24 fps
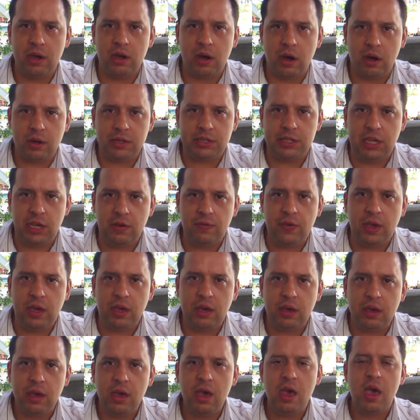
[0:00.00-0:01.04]
on
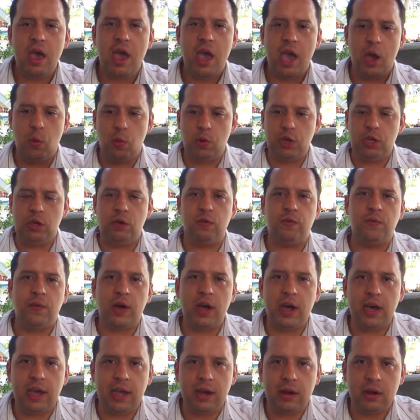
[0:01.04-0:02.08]
TV and what you
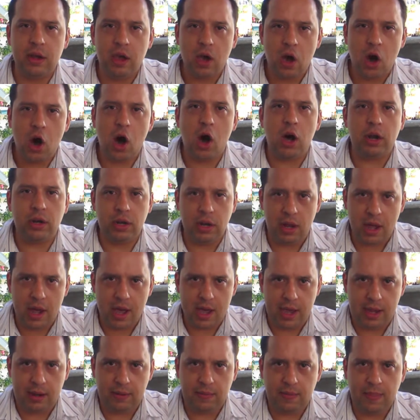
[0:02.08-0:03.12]
find
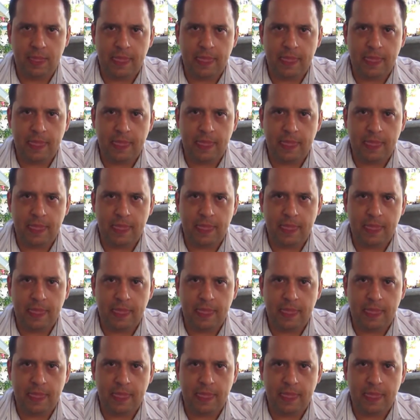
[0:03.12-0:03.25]
online.